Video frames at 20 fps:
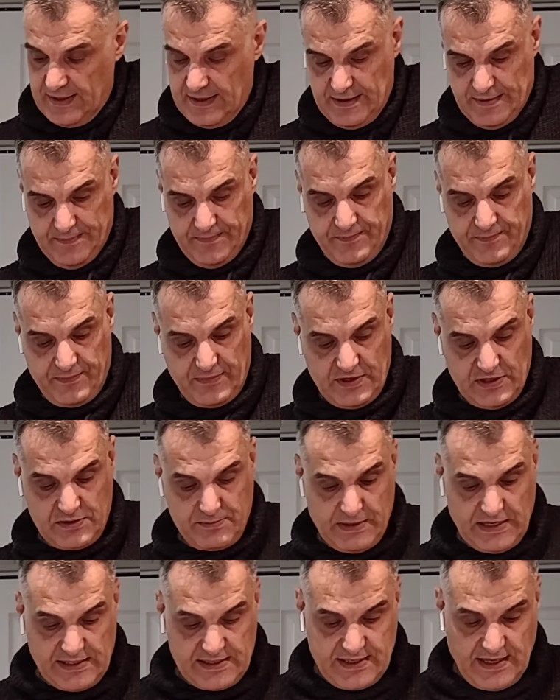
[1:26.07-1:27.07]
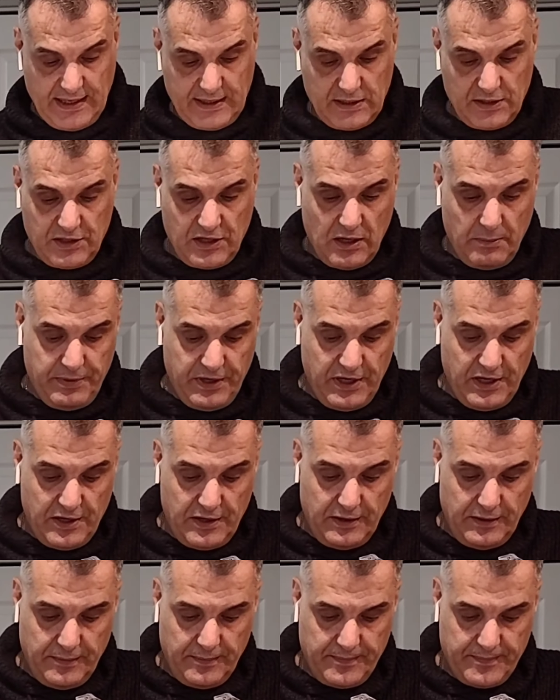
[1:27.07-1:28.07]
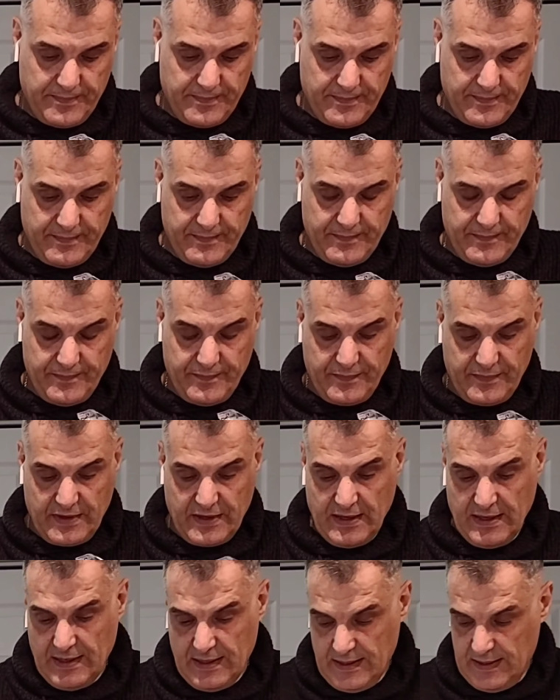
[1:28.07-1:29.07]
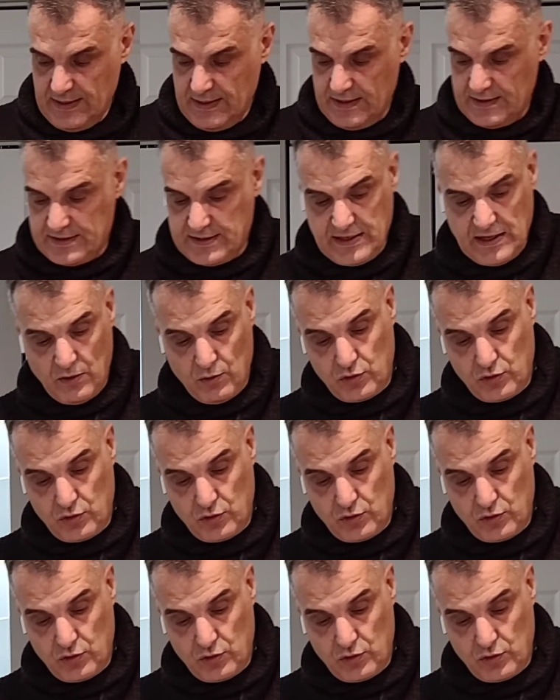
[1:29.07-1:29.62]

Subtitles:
There's my 2nd cup here. Let's see how it goes.